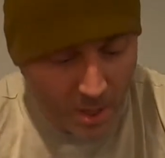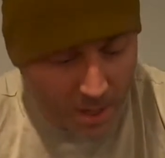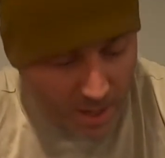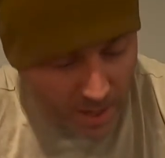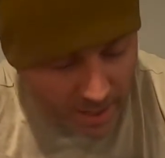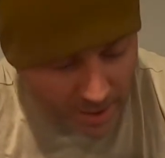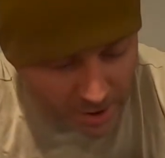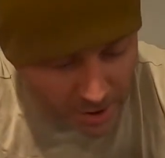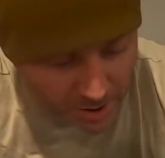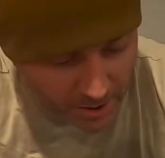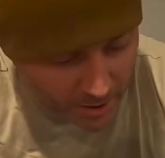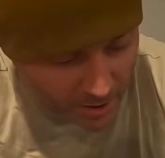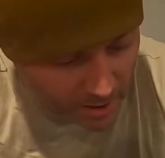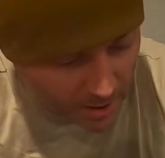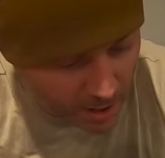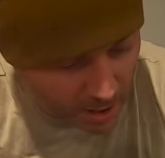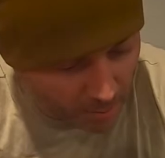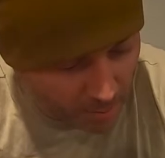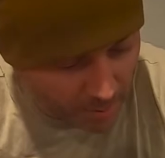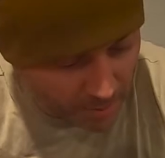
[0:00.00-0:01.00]
I actually got
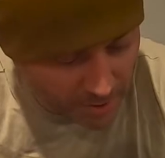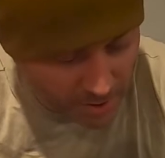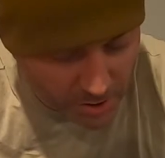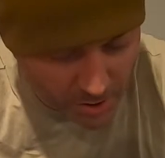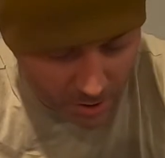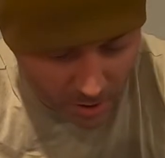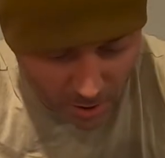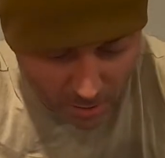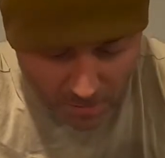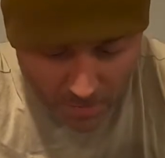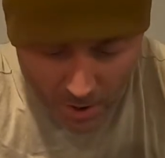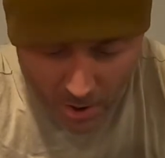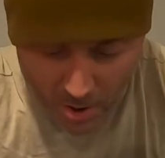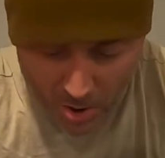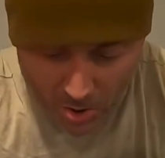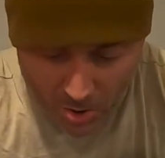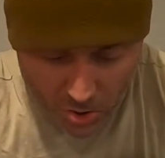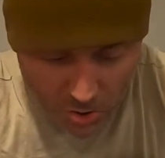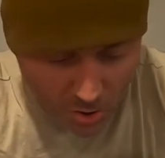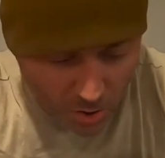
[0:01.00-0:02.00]
compliments on them.
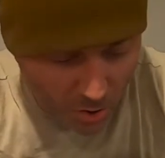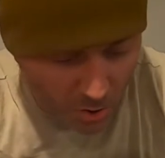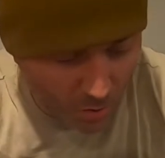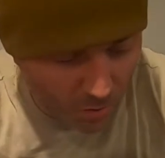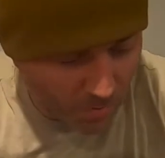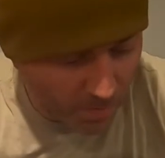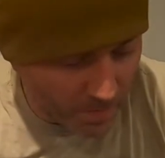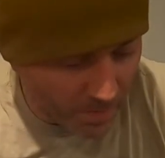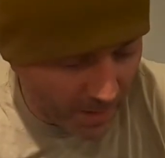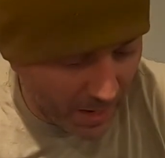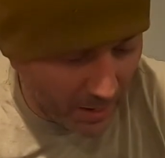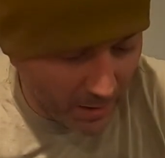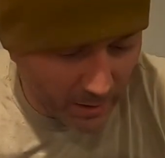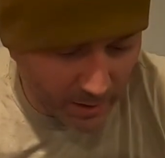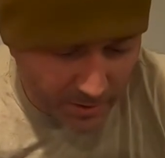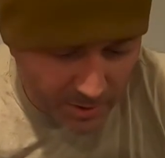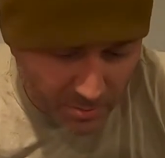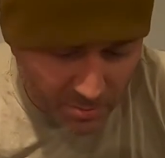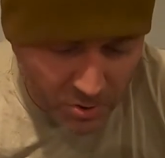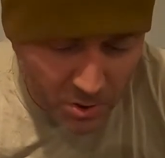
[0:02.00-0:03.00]
So I
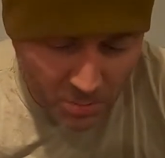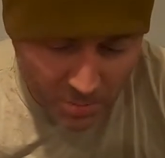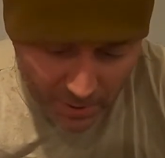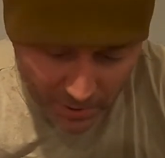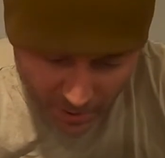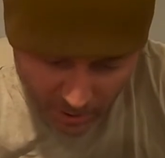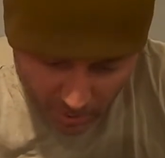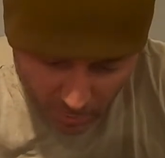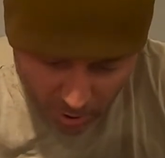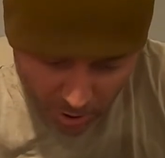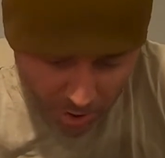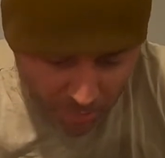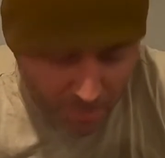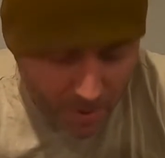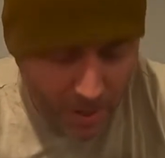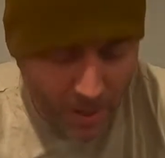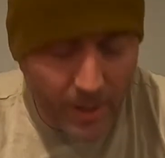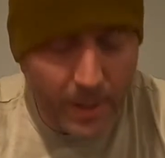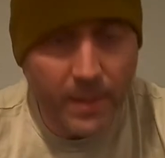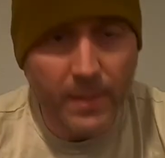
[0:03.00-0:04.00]
liked them to begin with,
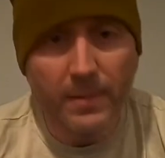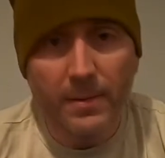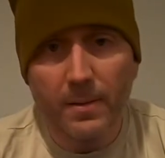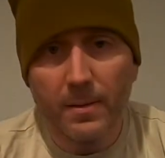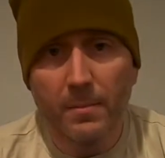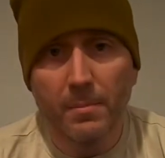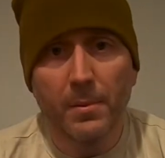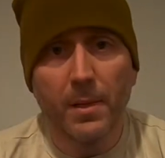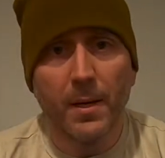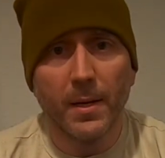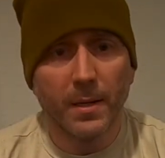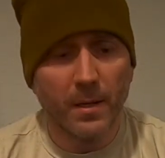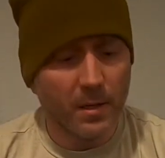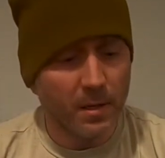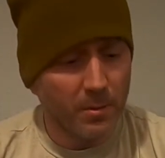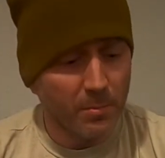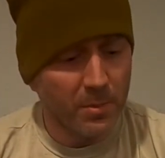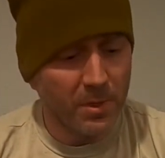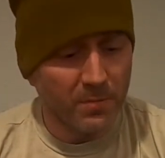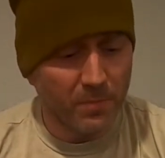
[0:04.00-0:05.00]
but I ended up liking
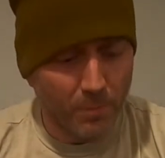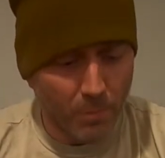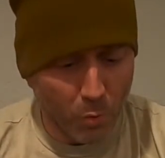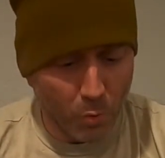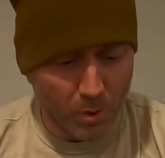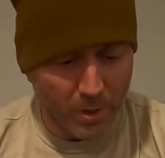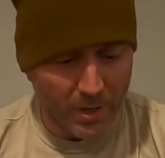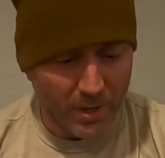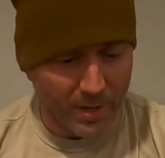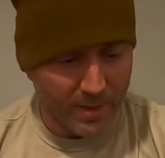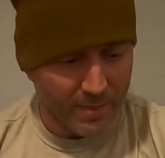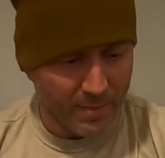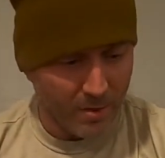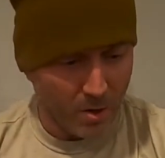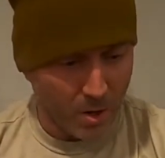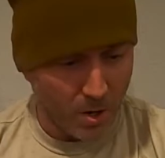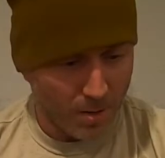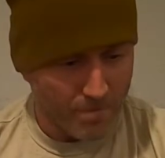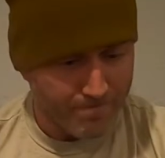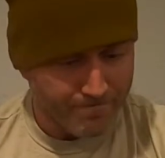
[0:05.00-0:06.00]
them even more than I
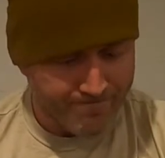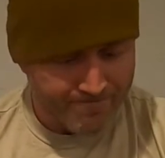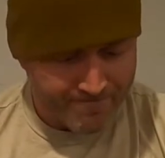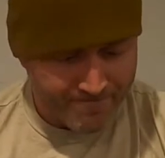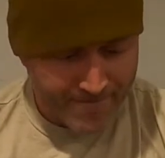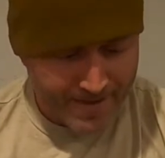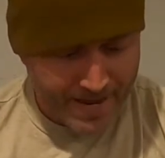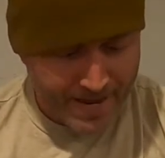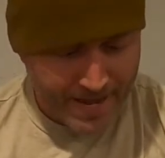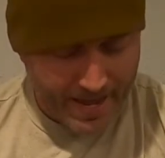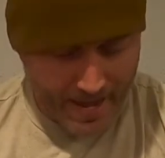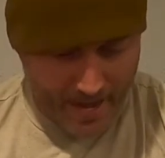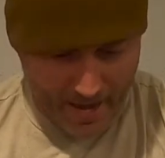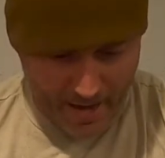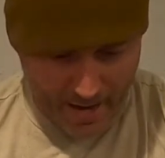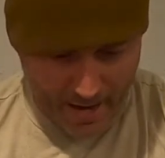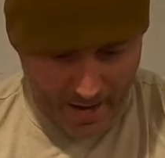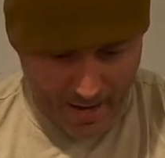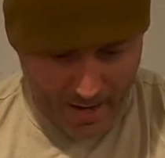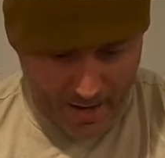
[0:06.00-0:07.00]
thought.
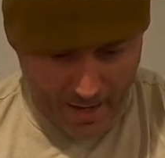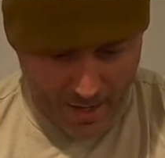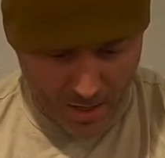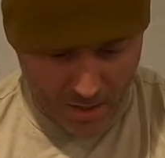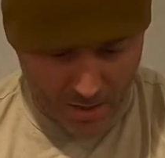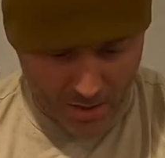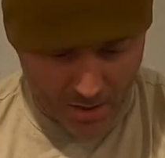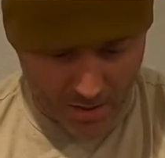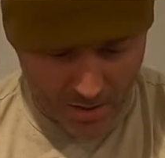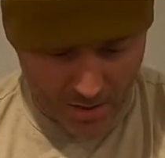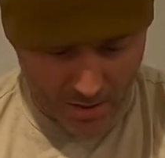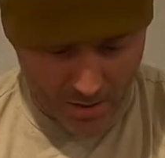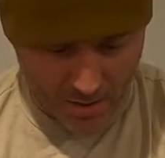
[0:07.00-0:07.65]
And